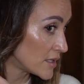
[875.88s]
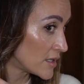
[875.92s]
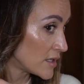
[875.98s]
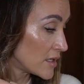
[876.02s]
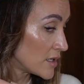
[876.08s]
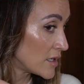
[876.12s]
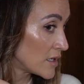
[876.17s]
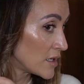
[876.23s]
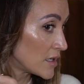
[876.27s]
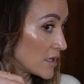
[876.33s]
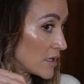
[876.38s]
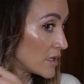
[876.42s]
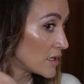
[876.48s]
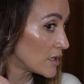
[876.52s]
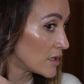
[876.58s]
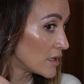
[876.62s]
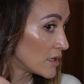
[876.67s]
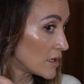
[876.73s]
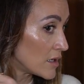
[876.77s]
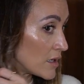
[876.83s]

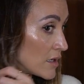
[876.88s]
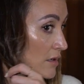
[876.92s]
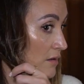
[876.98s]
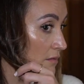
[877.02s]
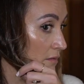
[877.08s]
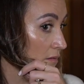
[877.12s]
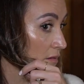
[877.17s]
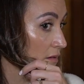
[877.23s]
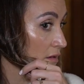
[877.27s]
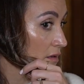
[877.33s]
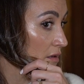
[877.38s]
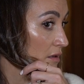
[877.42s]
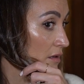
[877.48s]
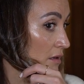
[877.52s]
(silence)